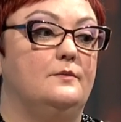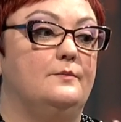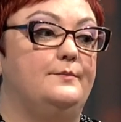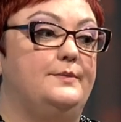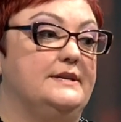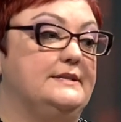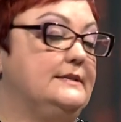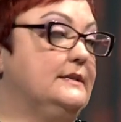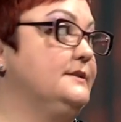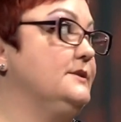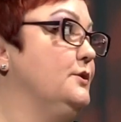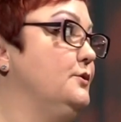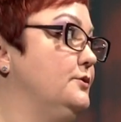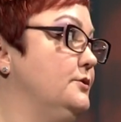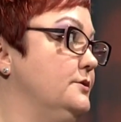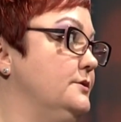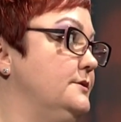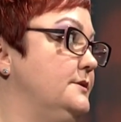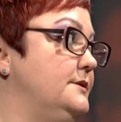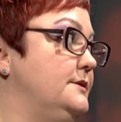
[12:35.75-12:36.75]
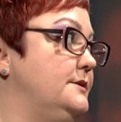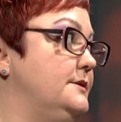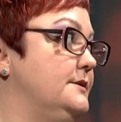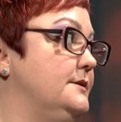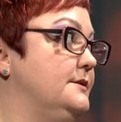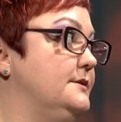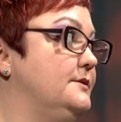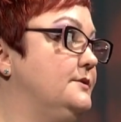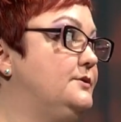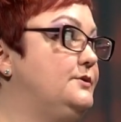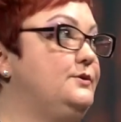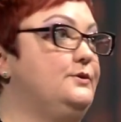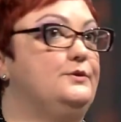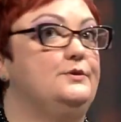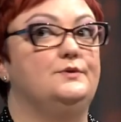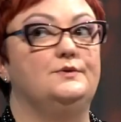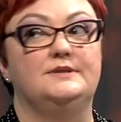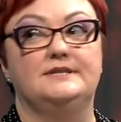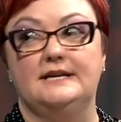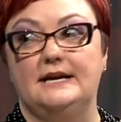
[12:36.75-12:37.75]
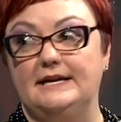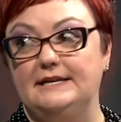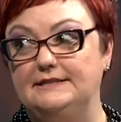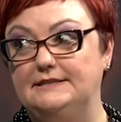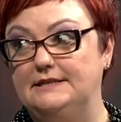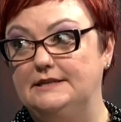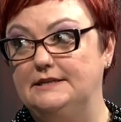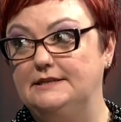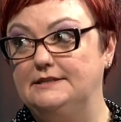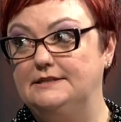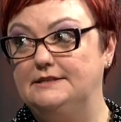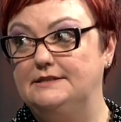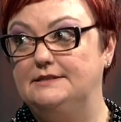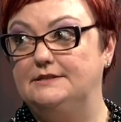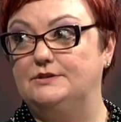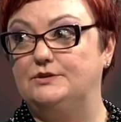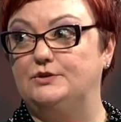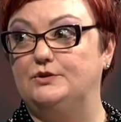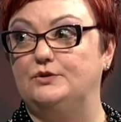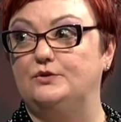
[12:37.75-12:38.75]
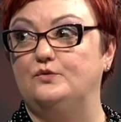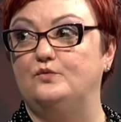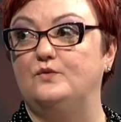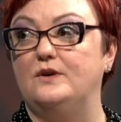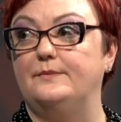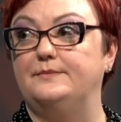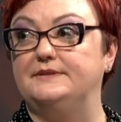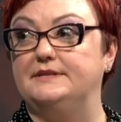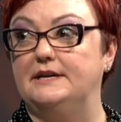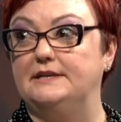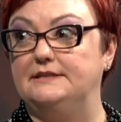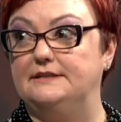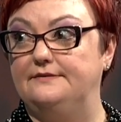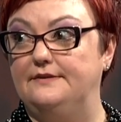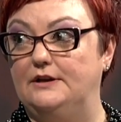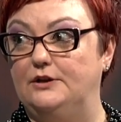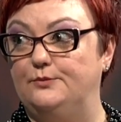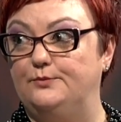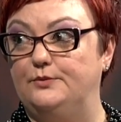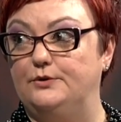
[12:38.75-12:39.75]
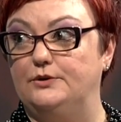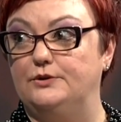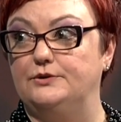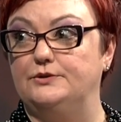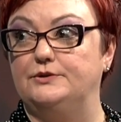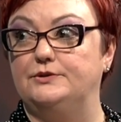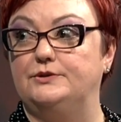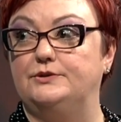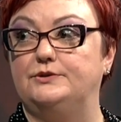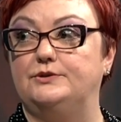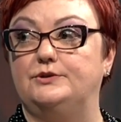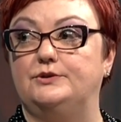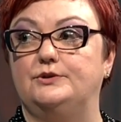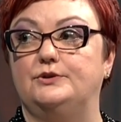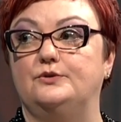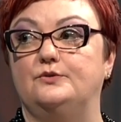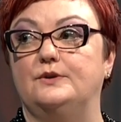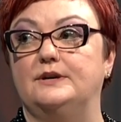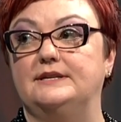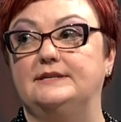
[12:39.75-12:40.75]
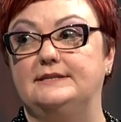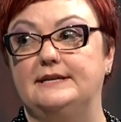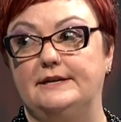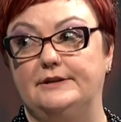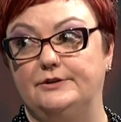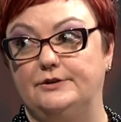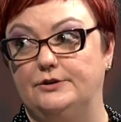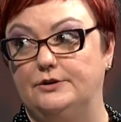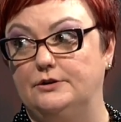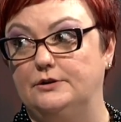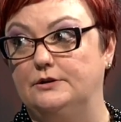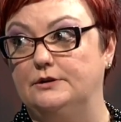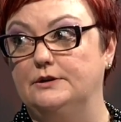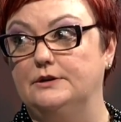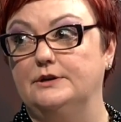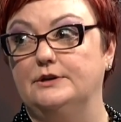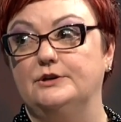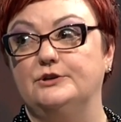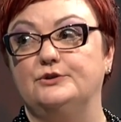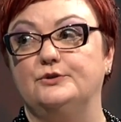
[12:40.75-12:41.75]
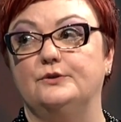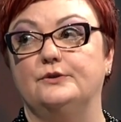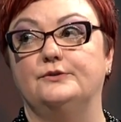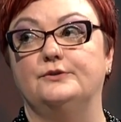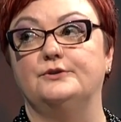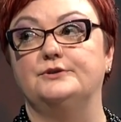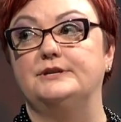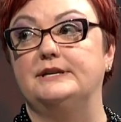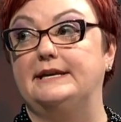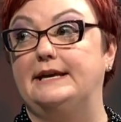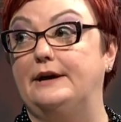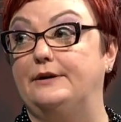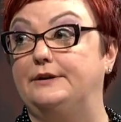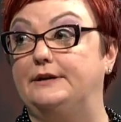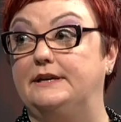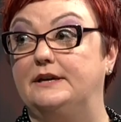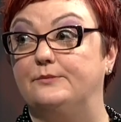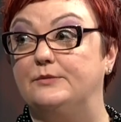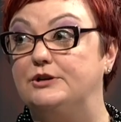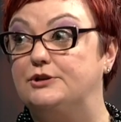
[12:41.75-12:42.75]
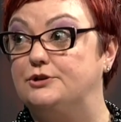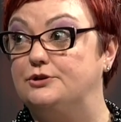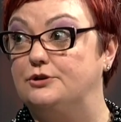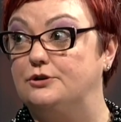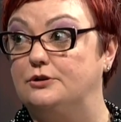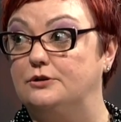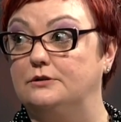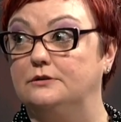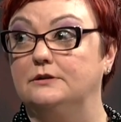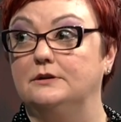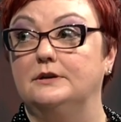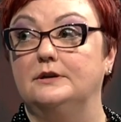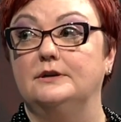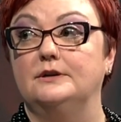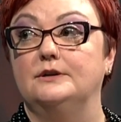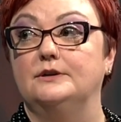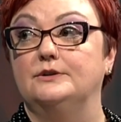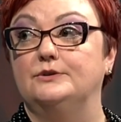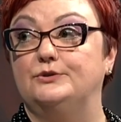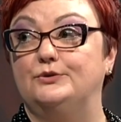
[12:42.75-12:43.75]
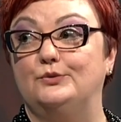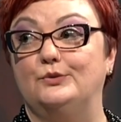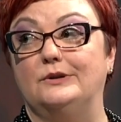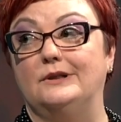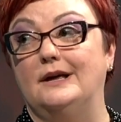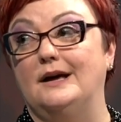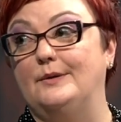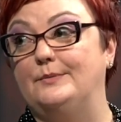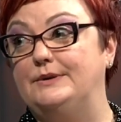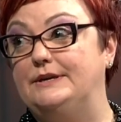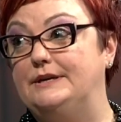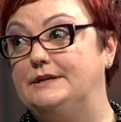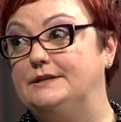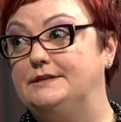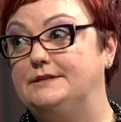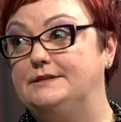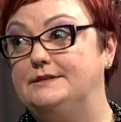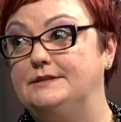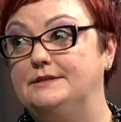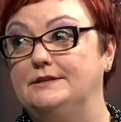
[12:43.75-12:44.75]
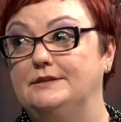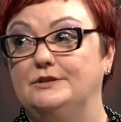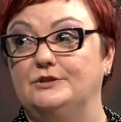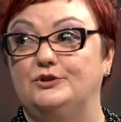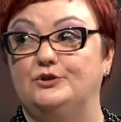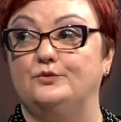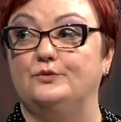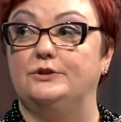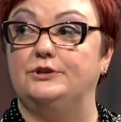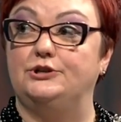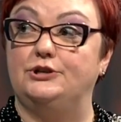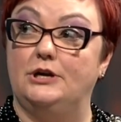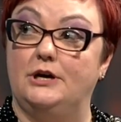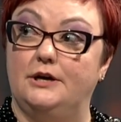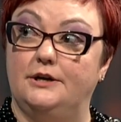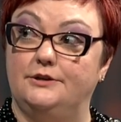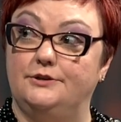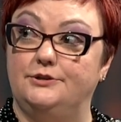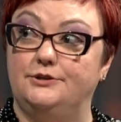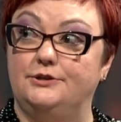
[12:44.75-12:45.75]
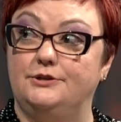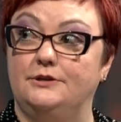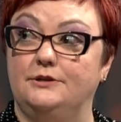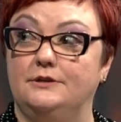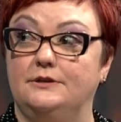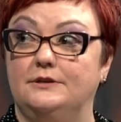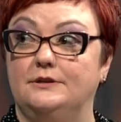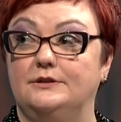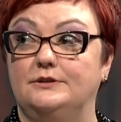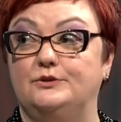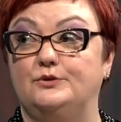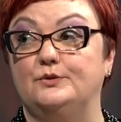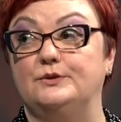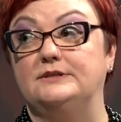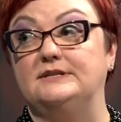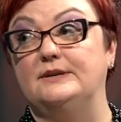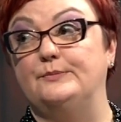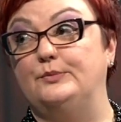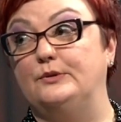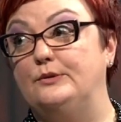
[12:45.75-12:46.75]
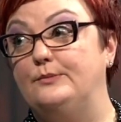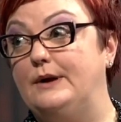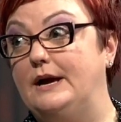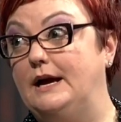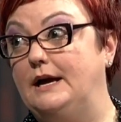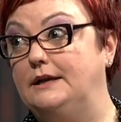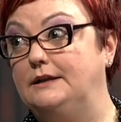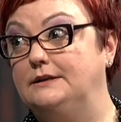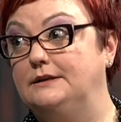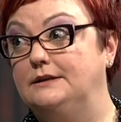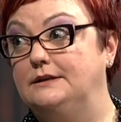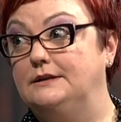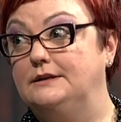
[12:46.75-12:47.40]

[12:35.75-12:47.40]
business owners, to scientists, to website developers, to a senator, to a Thurston County commissioner, to a lobbyist, to a judge, to a diplomat,